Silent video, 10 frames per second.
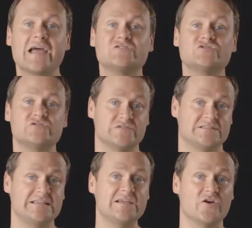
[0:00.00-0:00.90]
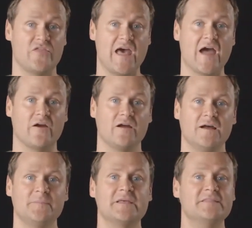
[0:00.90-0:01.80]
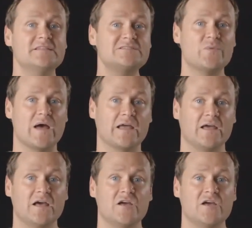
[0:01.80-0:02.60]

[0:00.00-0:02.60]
answers you seek are there. In this way,